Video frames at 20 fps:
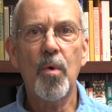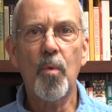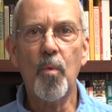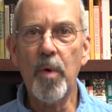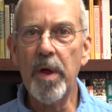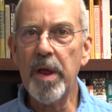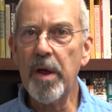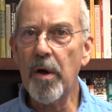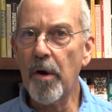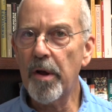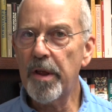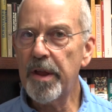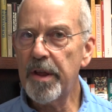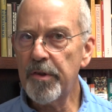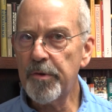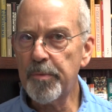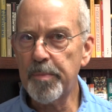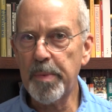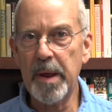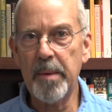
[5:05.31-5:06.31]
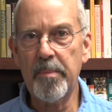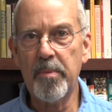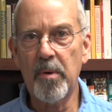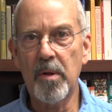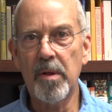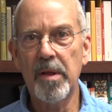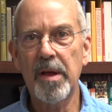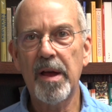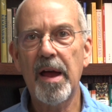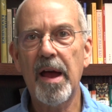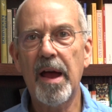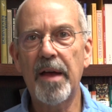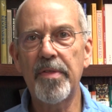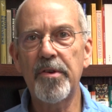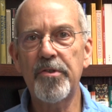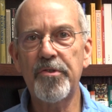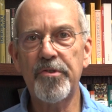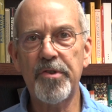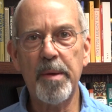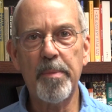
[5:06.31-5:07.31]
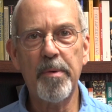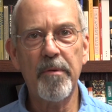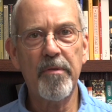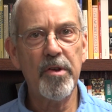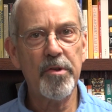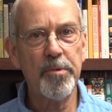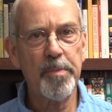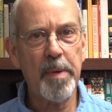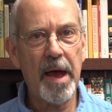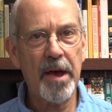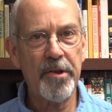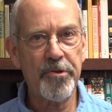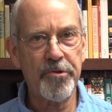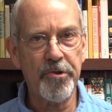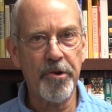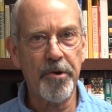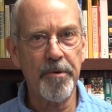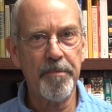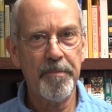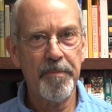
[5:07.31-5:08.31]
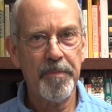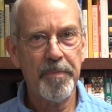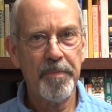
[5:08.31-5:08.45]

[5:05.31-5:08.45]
We are his people and the sheep of his pasture.